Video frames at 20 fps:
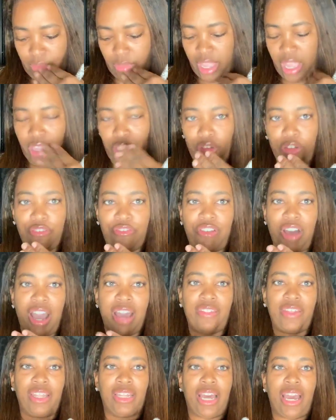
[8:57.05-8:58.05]
and you'll
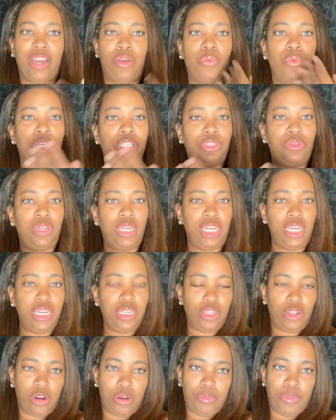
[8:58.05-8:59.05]
find that like when you
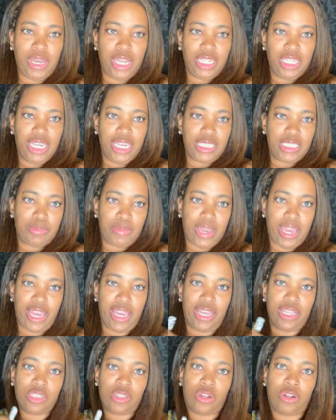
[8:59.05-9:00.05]
eat your belly
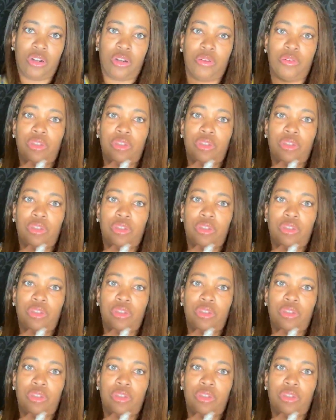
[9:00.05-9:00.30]
expands or